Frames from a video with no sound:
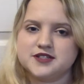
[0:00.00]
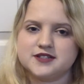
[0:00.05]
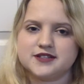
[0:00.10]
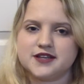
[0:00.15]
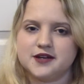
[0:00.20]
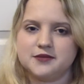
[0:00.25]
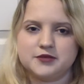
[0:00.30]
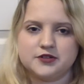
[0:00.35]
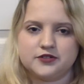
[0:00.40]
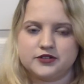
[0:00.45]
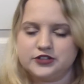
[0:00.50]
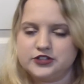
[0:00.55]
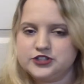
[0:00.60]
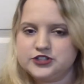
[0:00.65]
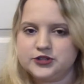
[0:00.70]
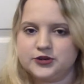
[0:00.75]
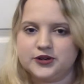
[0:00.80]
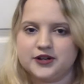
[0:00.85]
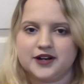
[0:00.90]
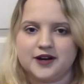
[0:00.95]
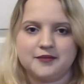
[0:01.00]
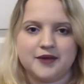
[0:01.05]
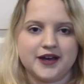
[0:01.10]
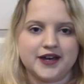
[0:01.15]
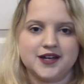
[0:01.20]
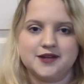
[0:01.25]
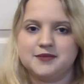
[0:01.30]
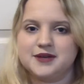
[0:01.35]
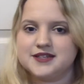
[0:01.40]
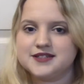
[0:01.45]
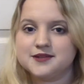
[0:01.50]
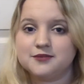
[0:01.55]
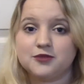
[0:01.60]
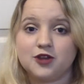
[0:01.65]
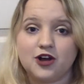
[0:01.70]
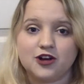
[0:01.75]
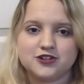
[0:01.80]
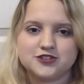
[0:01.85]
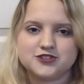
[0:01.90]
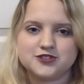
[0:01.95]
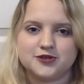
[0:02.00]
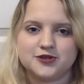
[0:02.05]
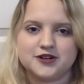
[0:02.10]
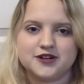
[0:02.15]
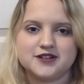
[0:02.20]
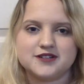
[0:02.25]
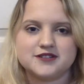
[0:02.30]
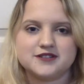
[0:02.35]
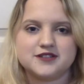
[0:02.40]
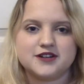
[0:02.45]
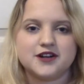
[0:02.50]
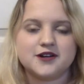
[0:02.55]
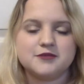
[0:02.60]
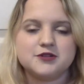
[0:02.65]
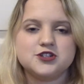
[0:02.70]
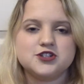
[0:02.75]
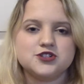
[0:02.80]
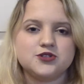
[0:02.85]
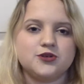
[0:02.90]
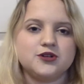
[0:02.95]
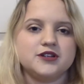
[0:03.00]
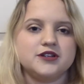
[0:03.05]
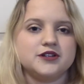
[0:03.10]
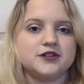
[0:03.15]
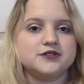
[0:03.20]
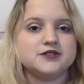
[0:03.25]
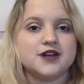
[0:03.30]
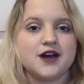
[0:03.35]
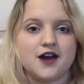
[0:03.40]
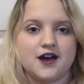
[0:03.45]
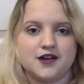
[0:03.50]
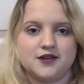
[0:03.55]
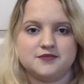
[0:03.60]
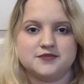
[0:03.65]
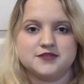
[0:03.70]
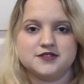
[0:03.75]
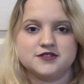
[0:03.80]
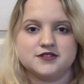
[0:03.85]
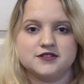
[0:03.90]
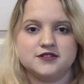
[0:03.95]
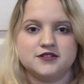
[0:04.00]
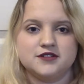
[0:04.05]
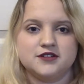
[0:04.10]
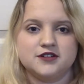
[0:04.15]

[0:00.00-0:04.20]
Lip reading: It's going to be really short. I'm not going to make some long stories. They're going to be short little times,